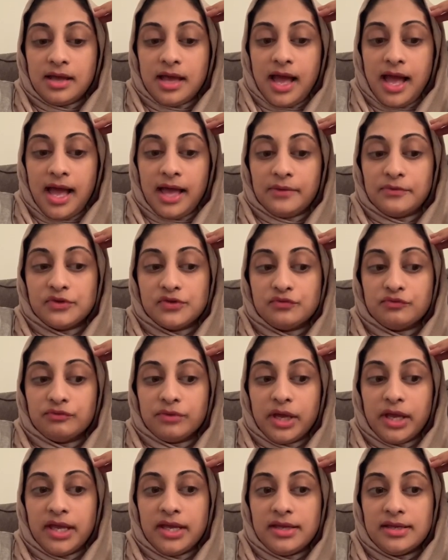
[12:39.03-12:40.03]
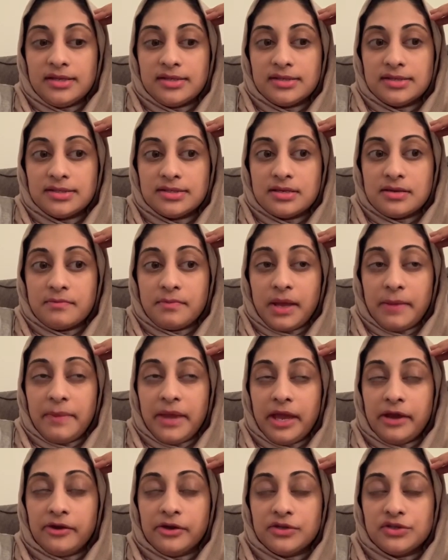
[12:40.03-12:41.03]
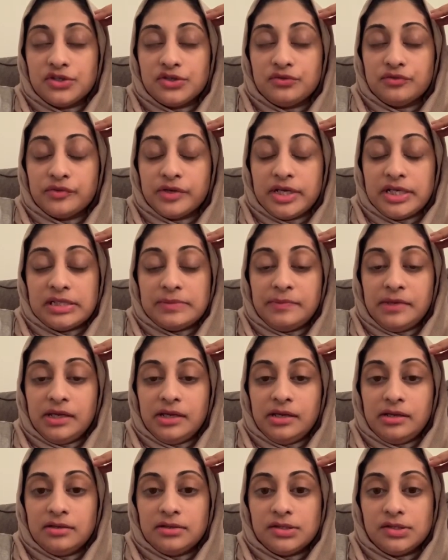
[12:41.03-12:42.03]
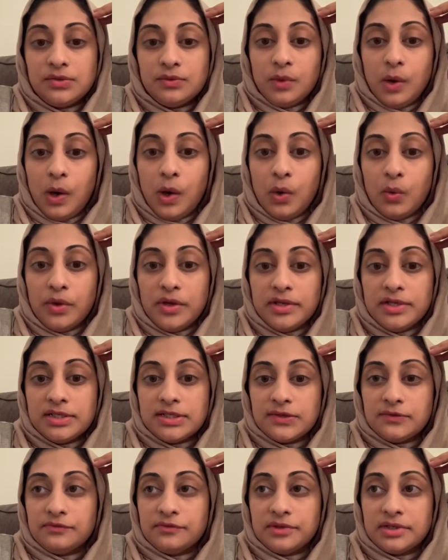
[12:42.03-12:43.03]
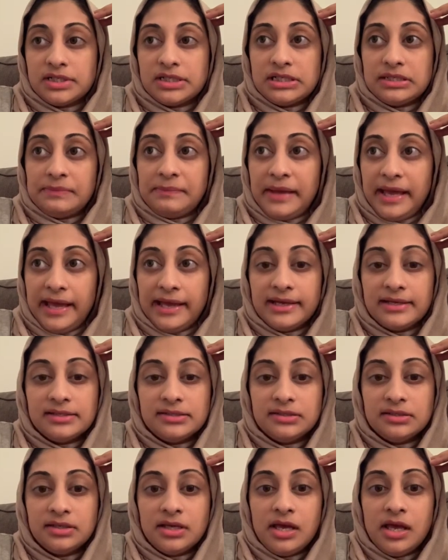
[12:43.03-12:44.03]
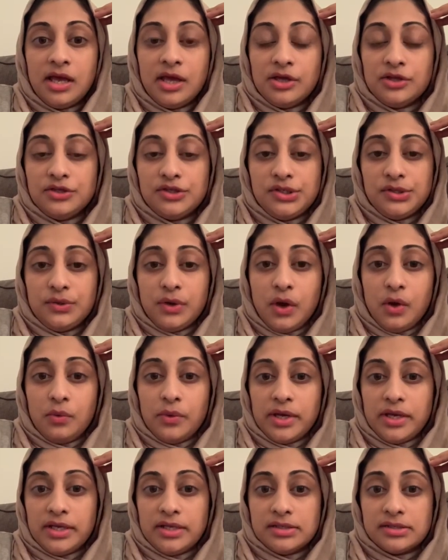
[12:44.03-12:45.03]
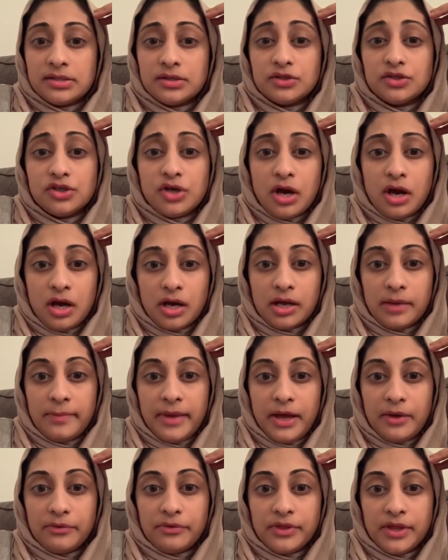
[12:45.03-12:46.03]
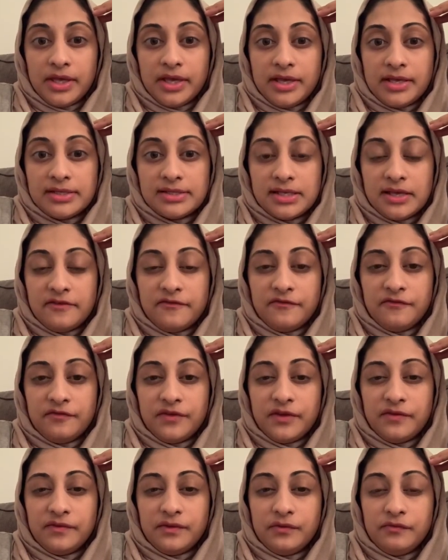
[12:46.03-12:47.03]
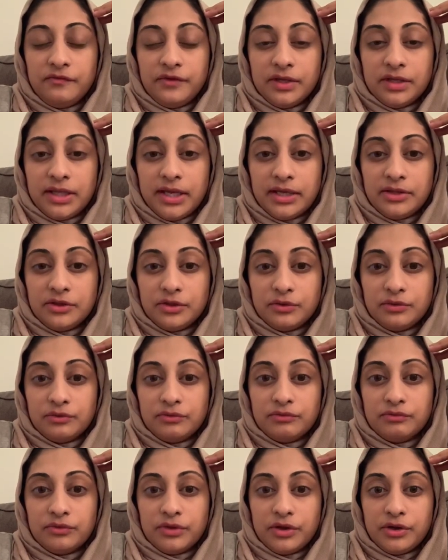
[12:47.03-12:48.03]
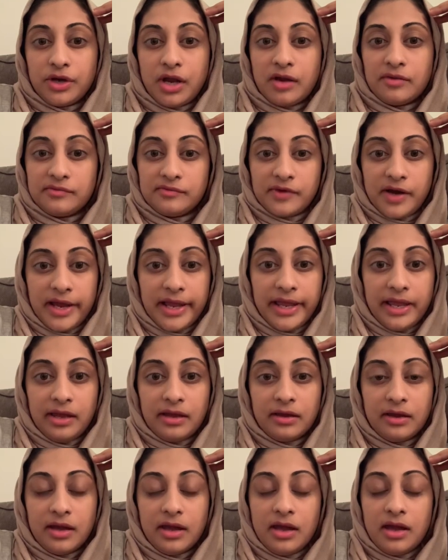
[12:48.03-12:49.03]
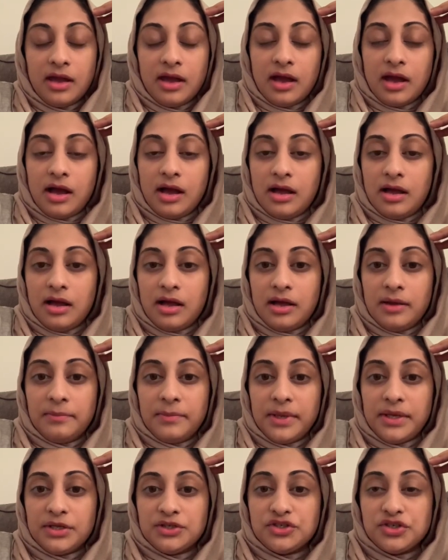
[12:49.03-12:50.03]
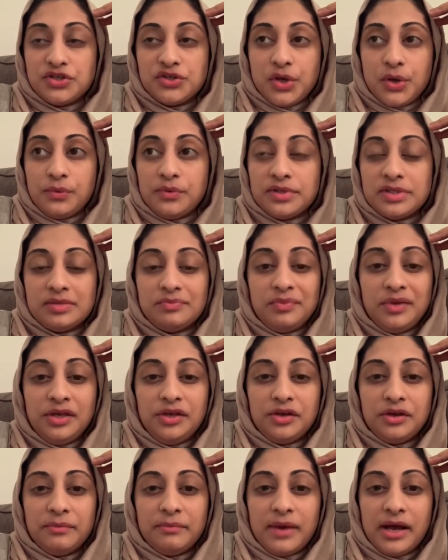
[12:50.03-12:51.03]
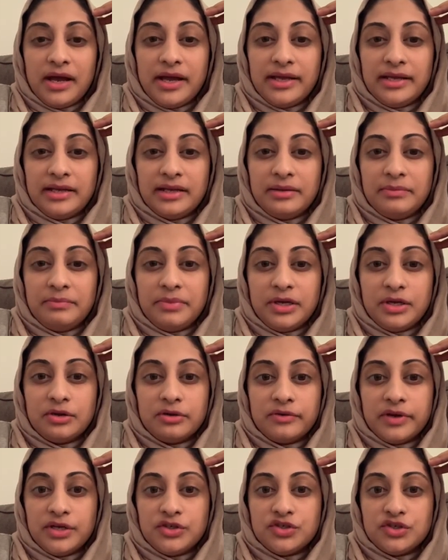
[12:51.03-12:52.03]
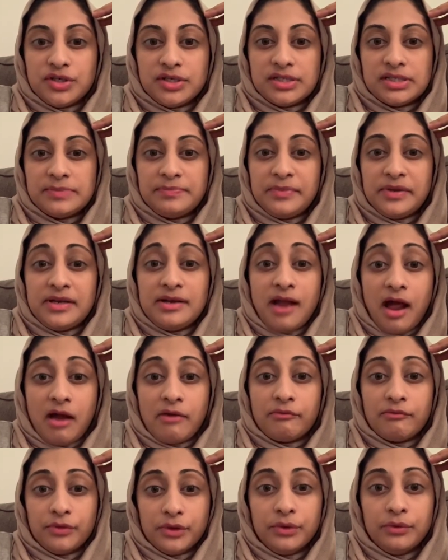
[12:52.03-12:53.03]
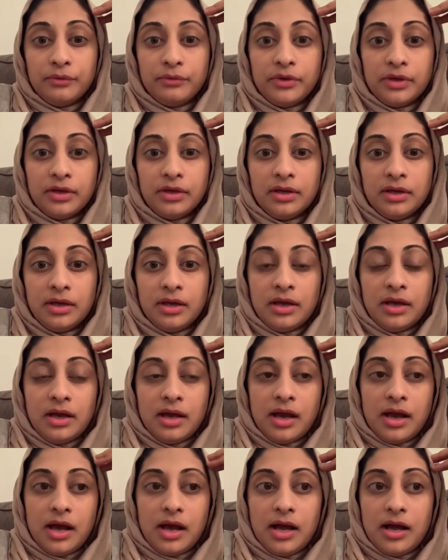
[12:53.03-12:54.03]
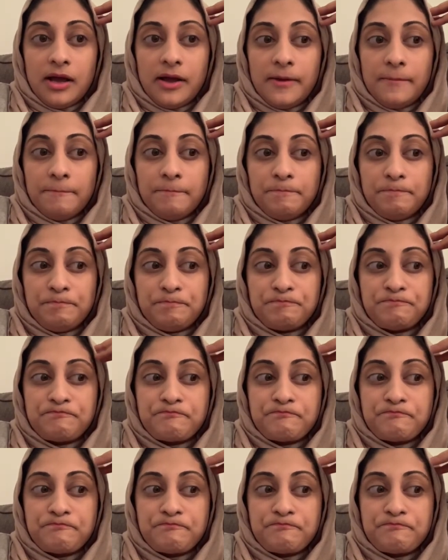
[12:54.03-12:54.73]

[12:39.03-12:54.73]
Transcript: my parents raised me to always respect, to always talk about things if you feel like they're not right. And it just always speak your mind and be courageous, but not rude. And